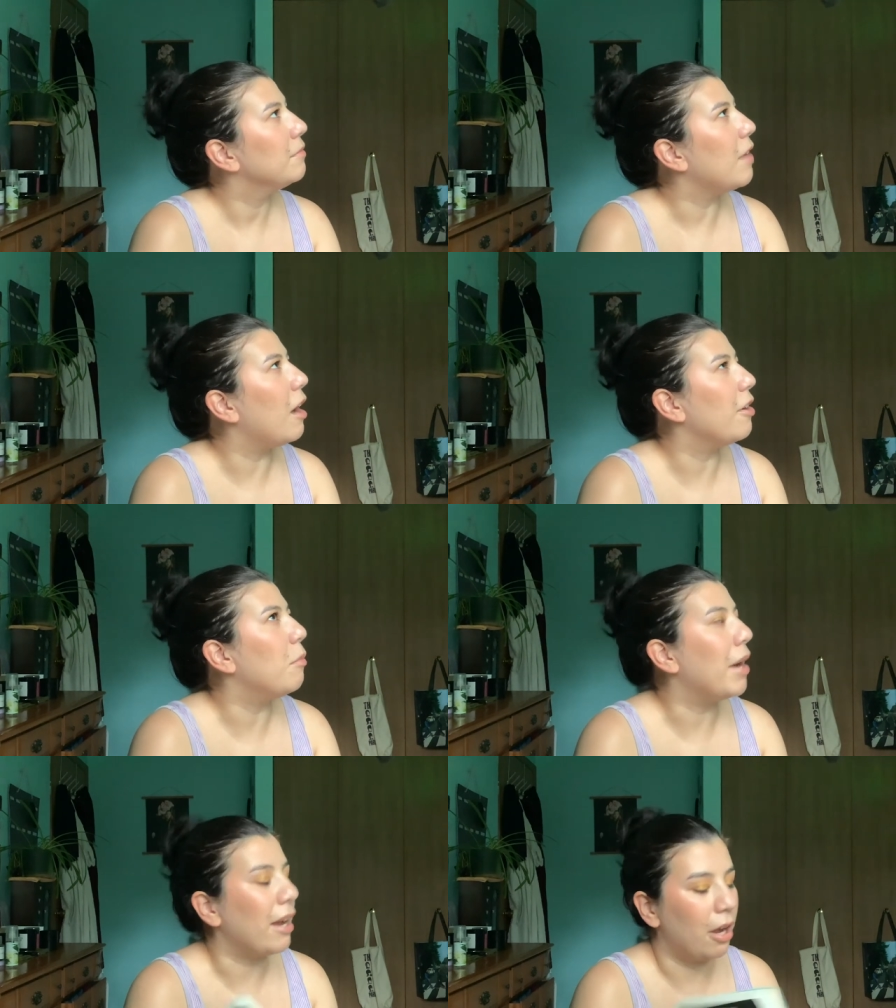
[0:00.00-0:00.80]

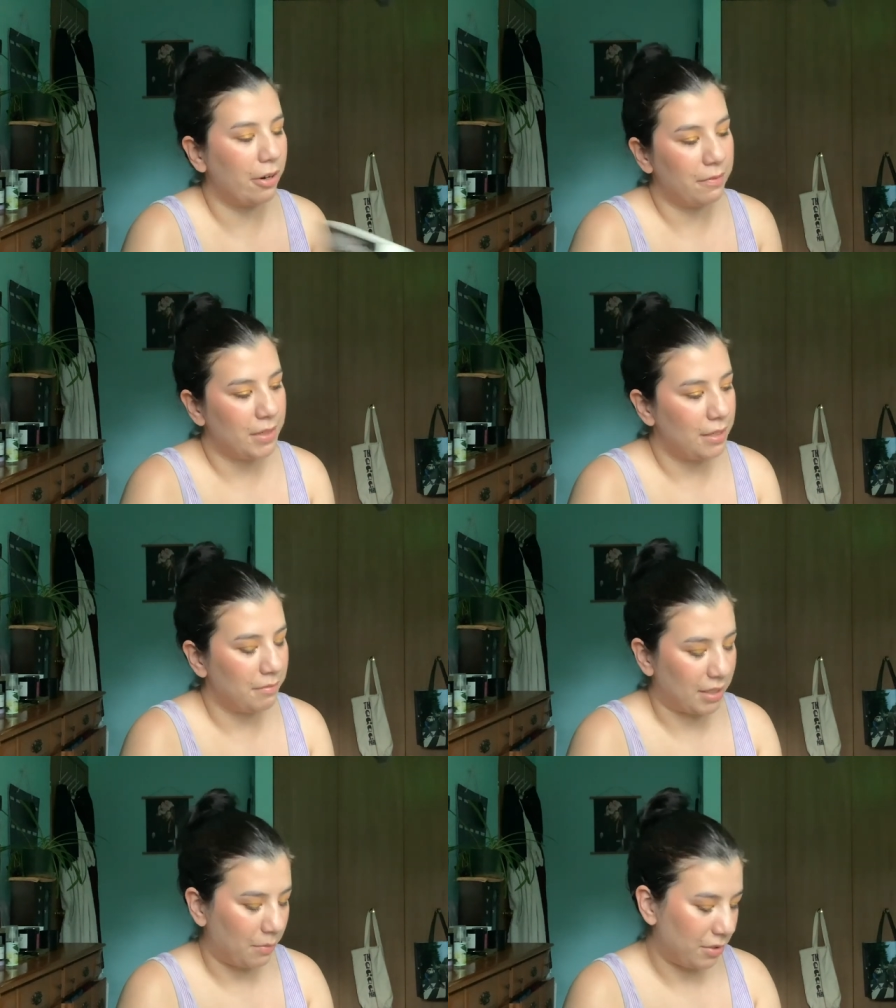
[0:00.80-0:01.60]
autobiography.
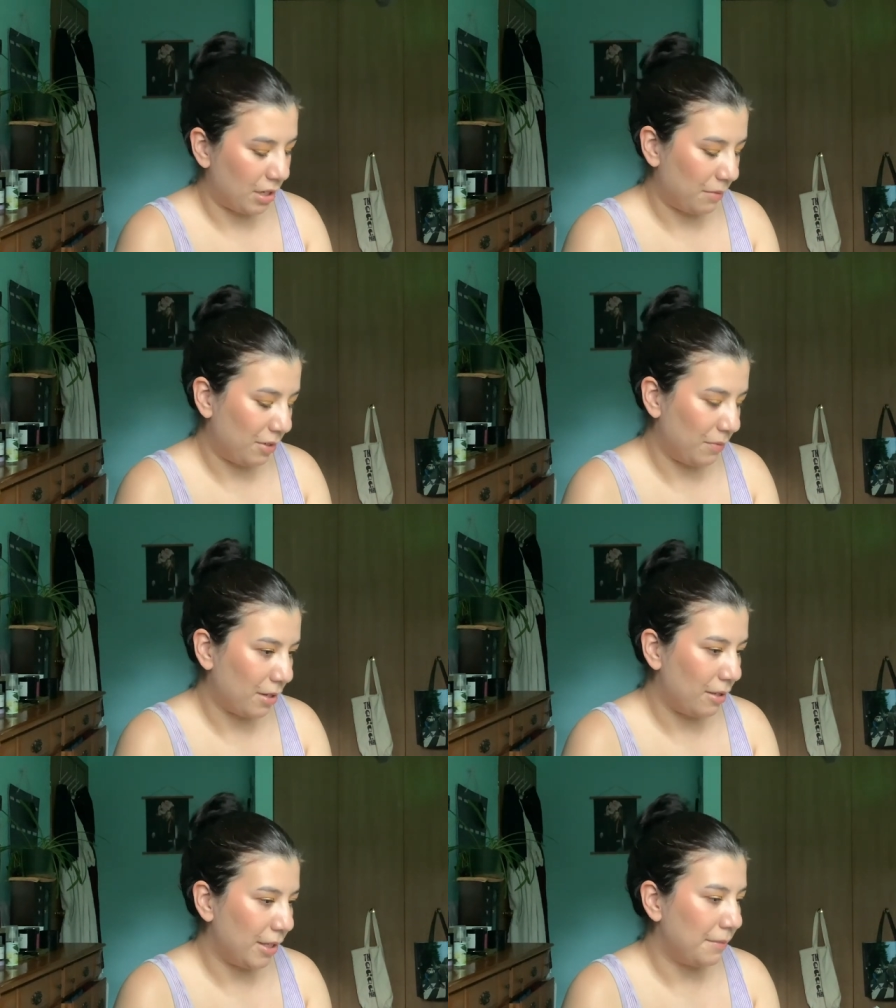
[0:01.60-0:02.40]
Is that what, how would you
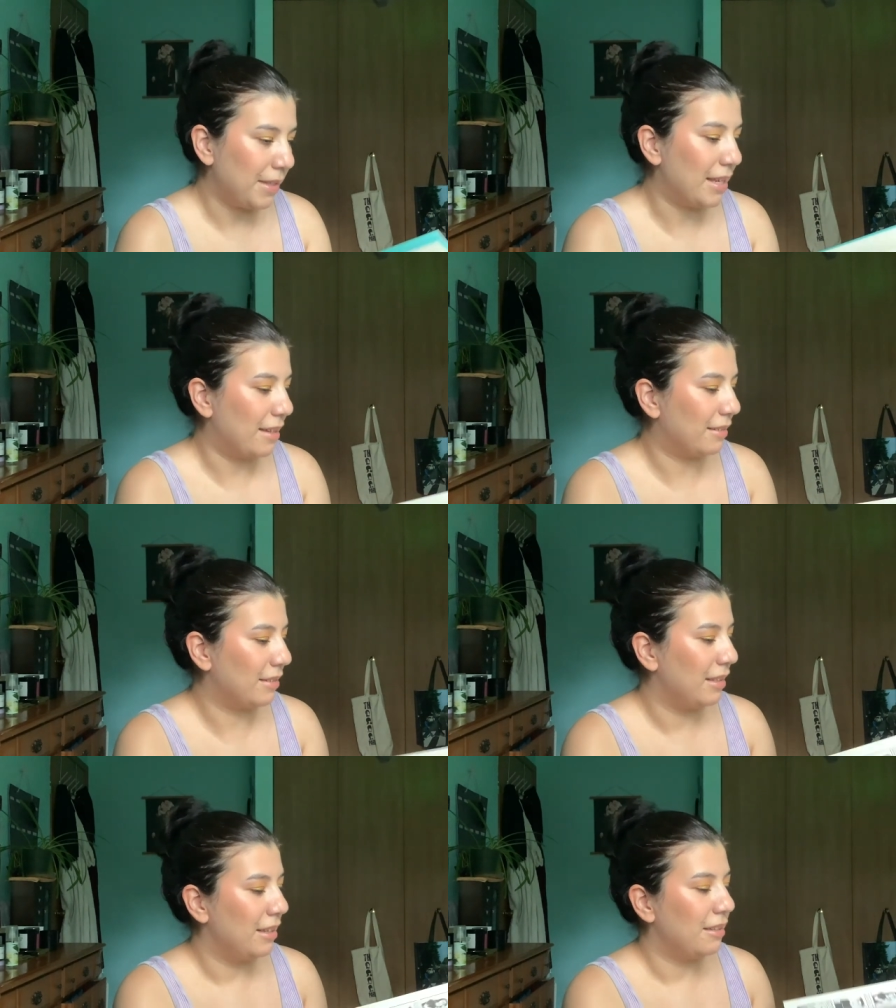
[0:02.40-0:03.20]
call it? Yes.
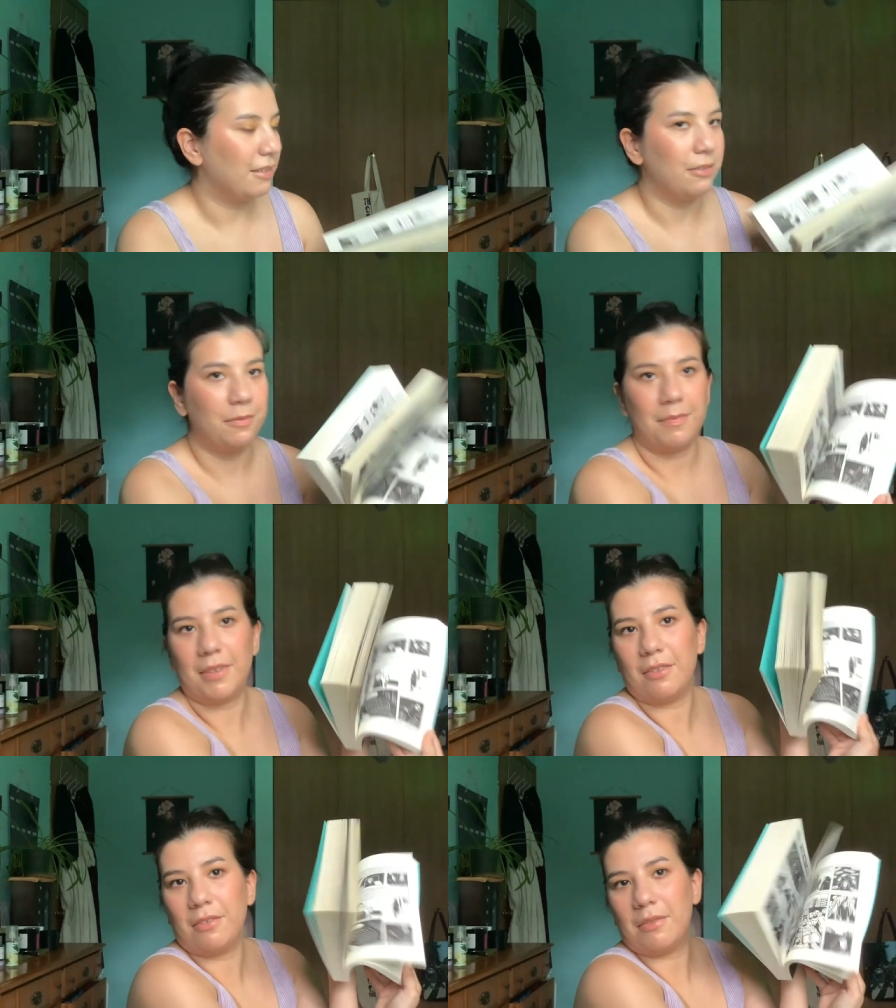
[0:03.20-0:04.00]
So
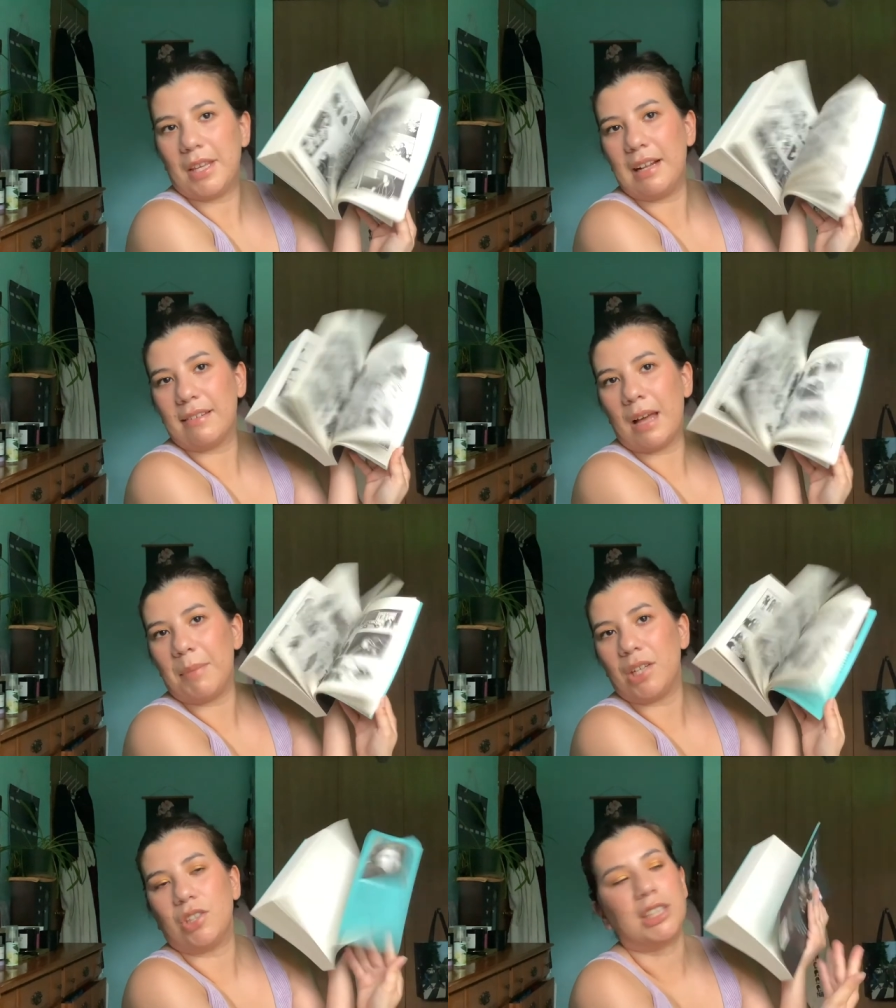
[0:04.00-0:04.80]
it's got
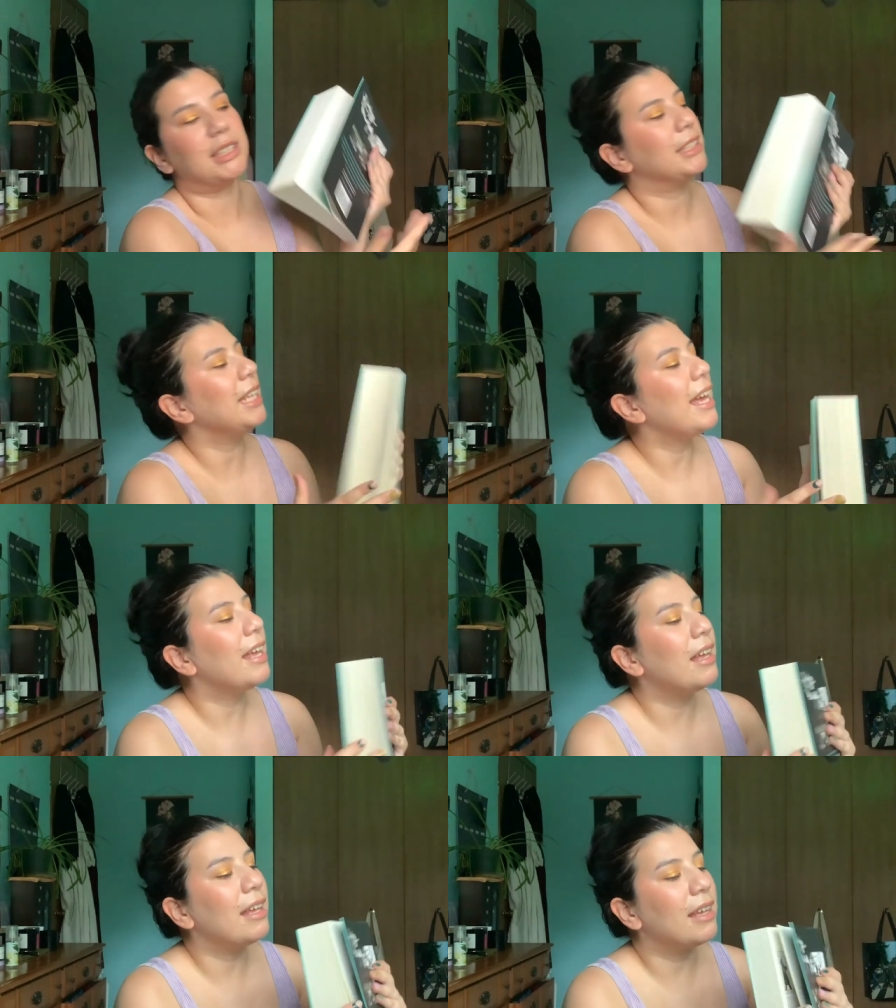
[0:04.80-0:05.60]
pictures.
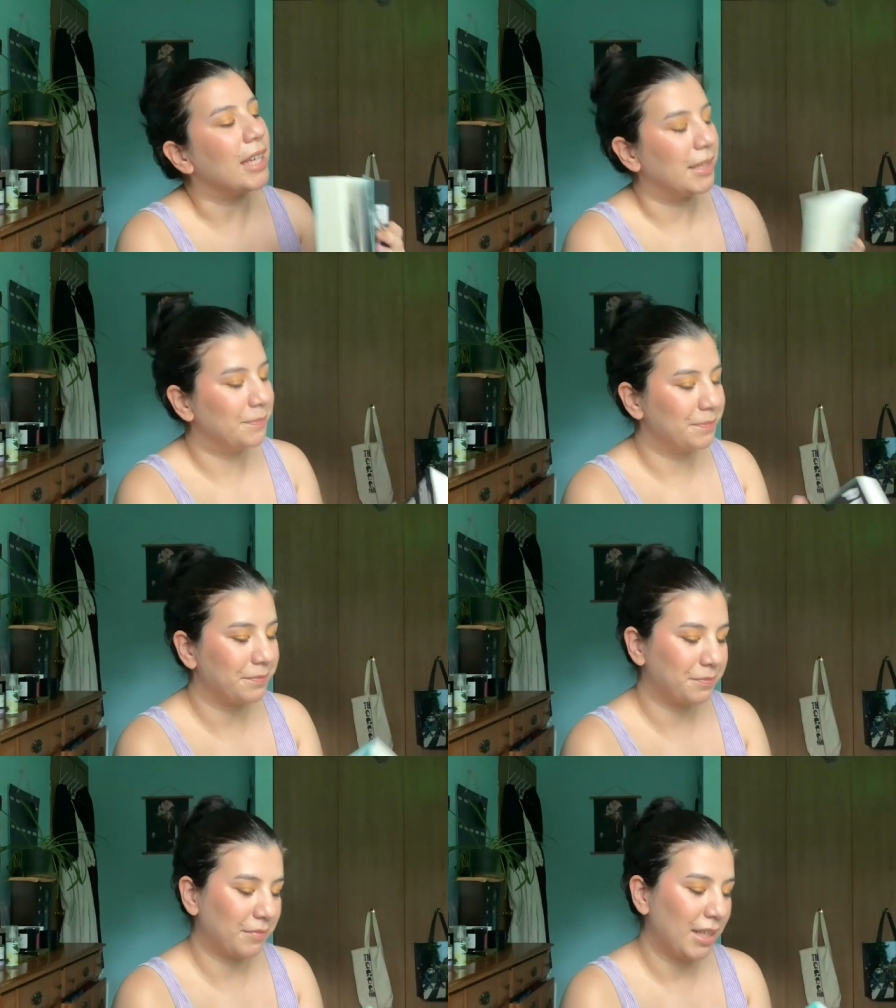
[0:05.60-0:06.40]
Yay!
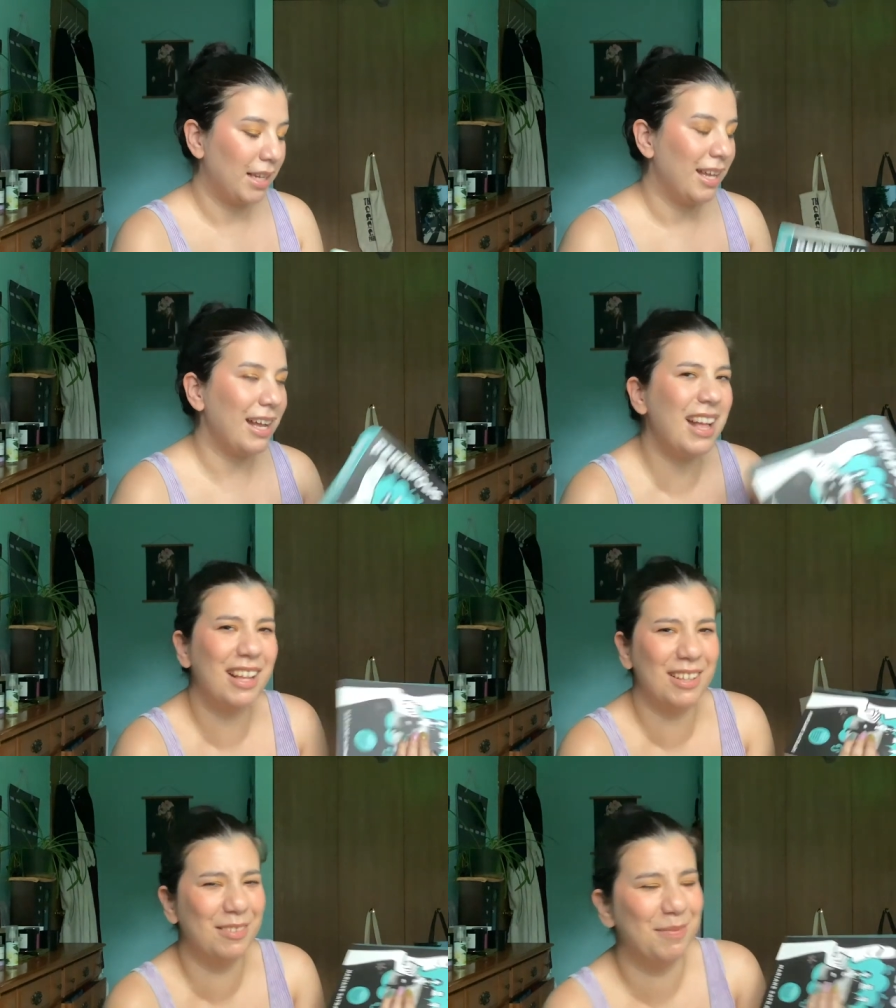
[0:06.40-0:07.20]
I
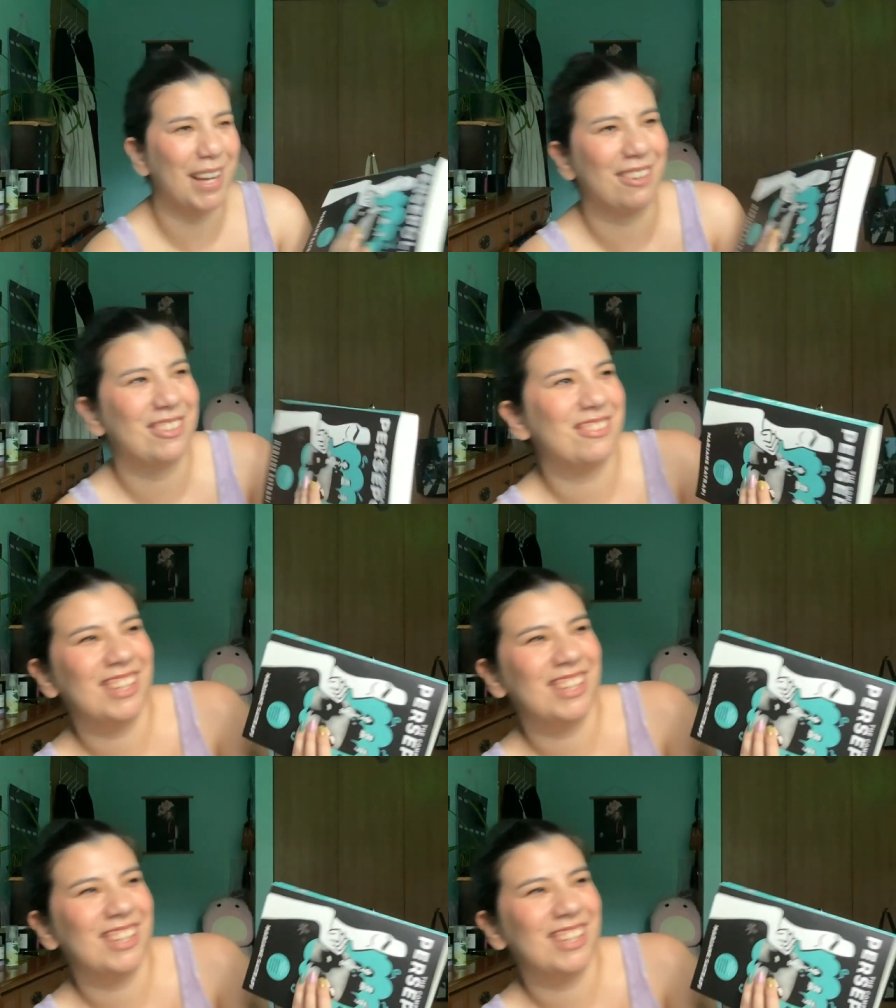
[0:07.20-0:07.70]
don't know.